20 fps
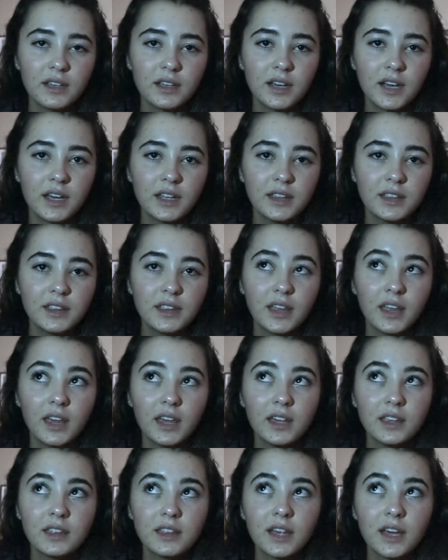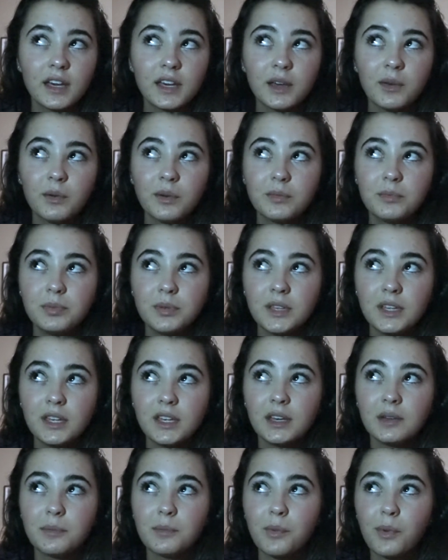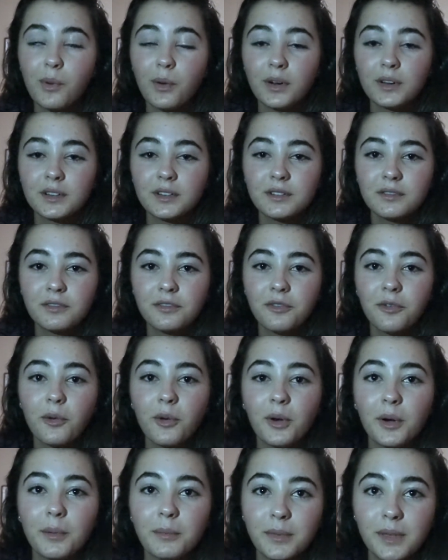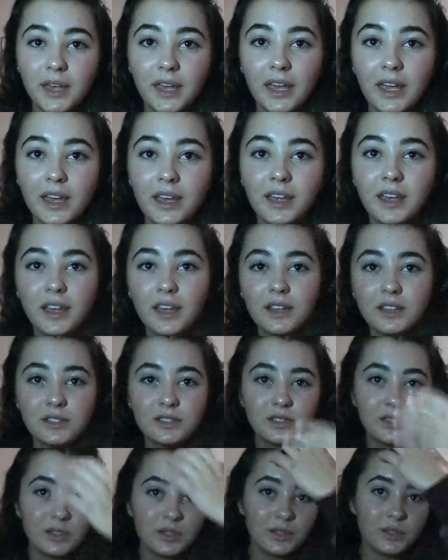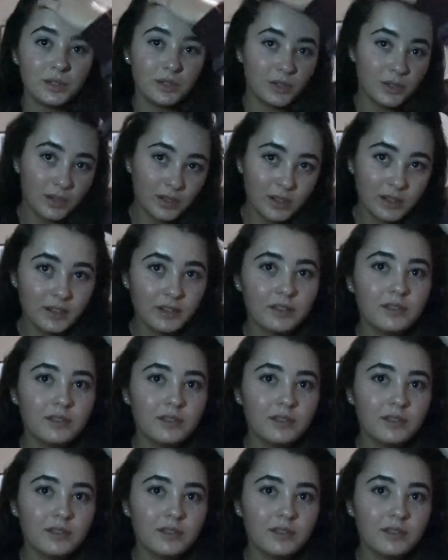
I think that it would be important for me to